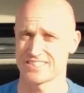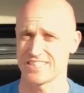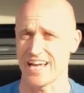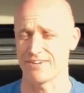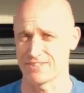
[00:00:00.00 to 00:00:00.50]

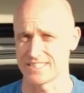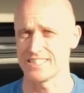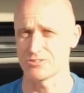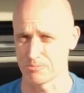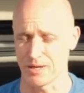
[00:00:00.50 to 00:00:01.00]
to have a
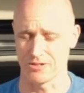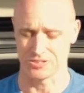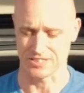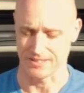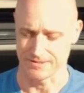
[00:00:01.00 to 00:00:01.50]
diesel
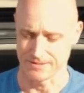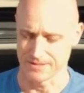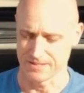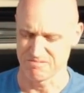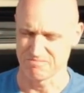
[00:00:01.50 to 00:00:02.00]
Pulsar.
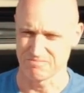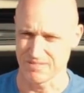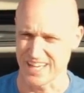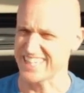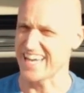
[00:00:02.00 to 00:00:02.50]

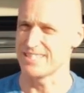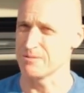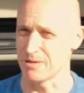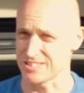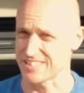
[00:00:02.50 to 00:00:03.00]
Again,
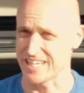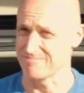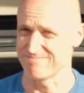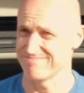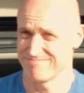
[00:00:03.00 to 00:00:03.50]
you might say
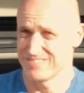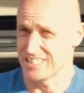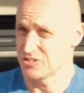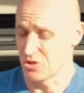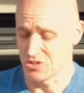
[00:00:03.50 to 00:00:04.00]

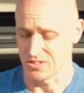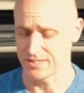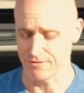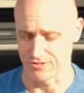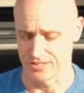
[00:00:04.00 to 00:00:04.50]
that's not a lot of
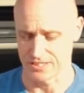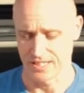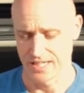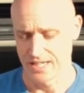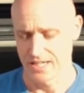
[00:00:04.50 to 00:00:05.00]
difference.
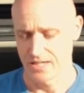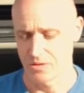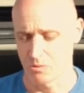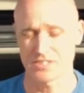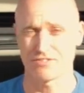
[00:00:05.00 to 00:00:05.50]

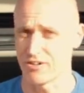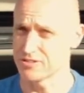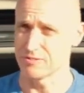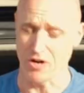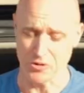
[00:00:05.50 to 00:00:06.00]
Let's throw
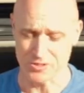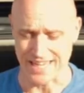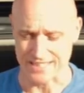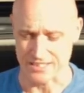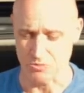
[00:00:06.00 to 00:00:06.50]
in some road
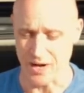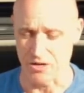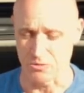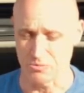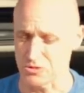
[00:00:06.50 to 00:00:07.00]
tax as
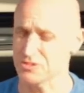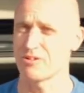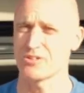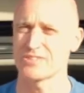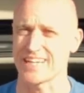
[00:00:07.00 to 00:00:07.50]
well. What's the
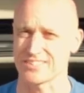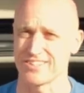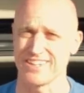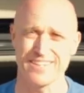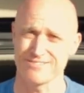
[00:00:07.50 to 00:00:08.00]
road tax
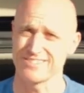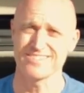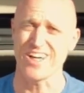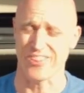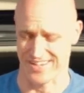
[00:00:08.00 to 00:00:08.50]
on a Leaf?
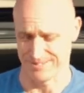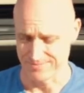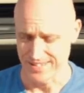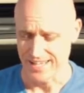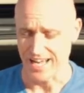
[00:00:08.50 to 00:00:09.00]
Nothing.
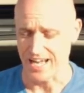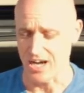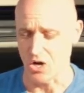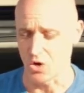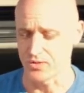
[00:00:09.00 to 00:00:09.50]

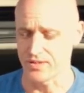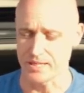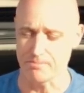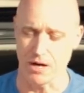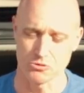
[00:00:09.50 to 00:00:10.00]
On
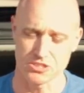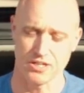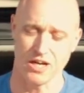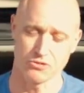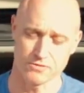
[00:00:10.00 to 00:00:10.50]
the
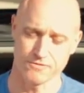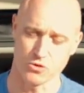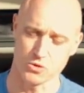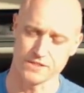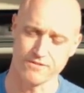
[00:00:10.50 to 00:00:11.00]
Pulsar,
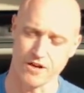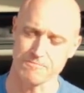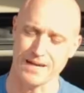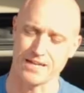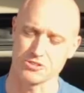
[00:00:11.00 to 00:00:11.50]

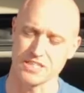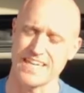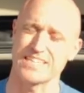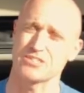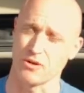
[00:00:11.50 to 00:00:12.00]
£145 a
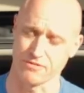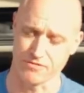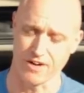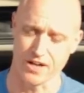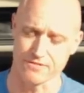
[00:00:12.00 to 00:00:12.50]
year. So over
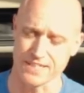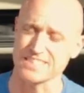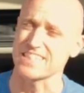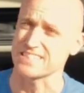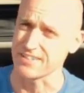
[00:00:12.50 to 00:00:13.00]
5
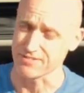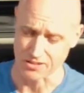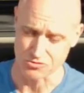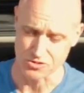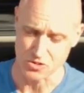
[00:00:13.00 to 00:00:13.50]
years, that's
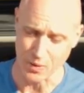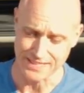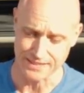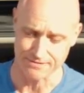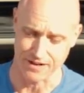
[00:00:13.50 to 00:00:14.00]

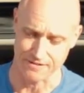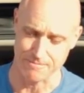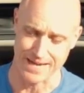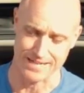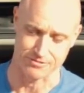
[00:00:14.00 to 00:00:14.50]

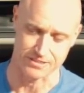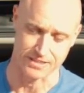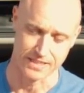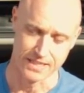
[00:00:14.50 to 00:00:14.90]
£725.